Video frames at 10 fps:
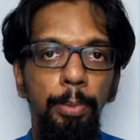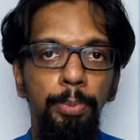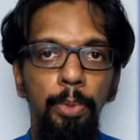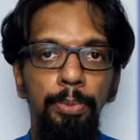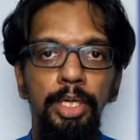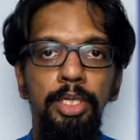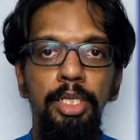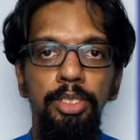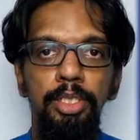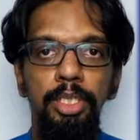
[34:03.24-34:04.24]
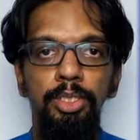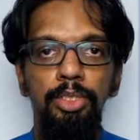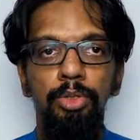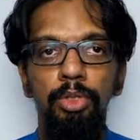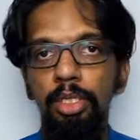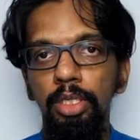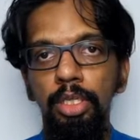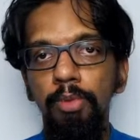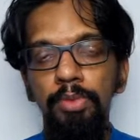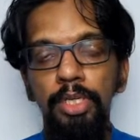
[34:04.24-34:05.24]
appropriate destinations or the
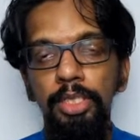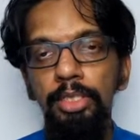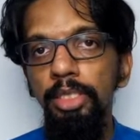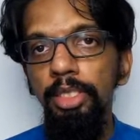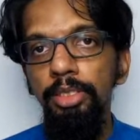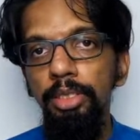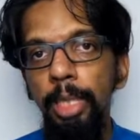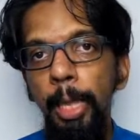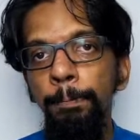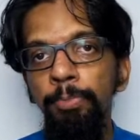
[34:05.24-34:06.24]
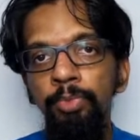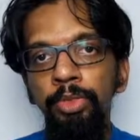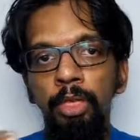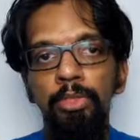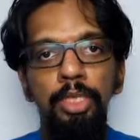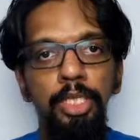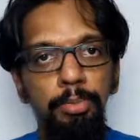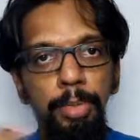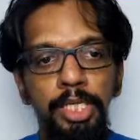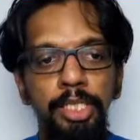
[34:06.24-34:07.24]
given destination. So this
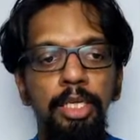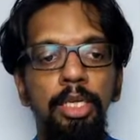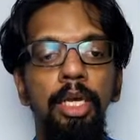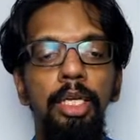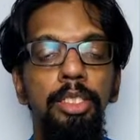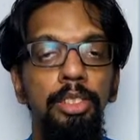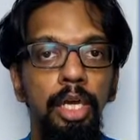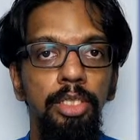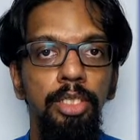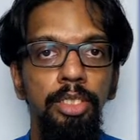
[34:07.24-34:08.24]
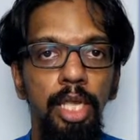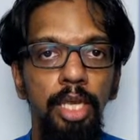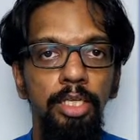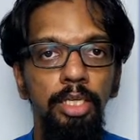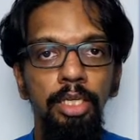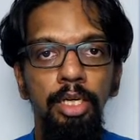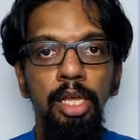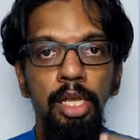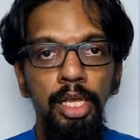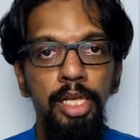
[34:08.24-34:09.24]
basic instruction cycle
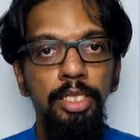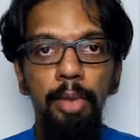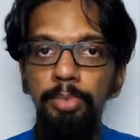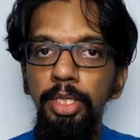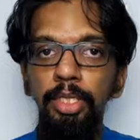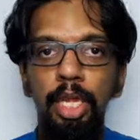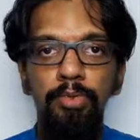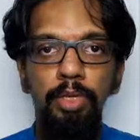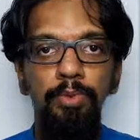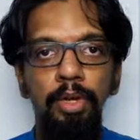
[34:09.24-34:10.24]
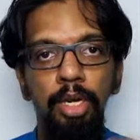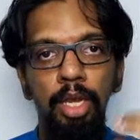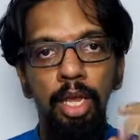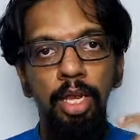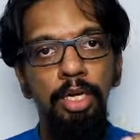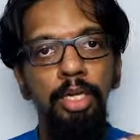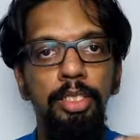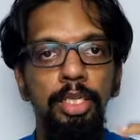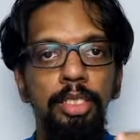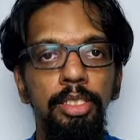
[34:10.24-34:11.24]
is something that we will
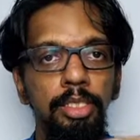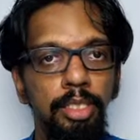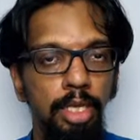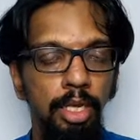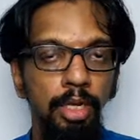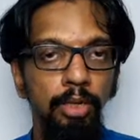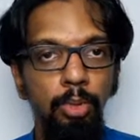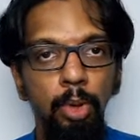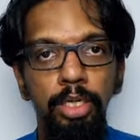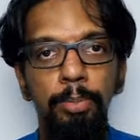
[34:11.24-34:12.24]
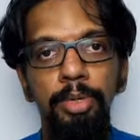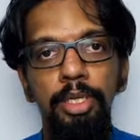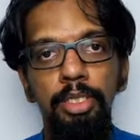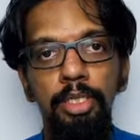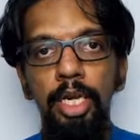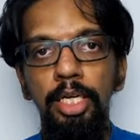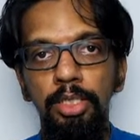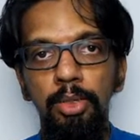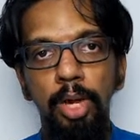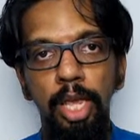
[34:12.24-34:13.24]
discuss quite a bit
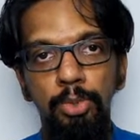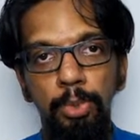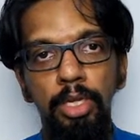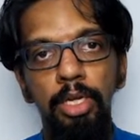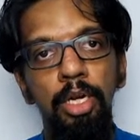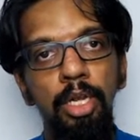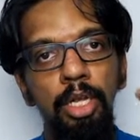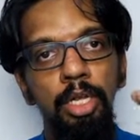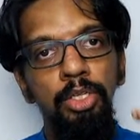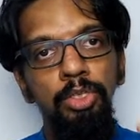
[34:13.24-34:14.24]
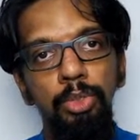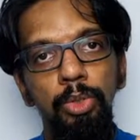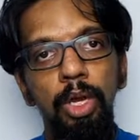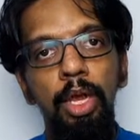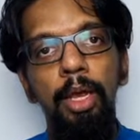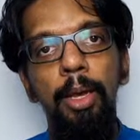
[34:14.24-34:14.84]
later on as well. So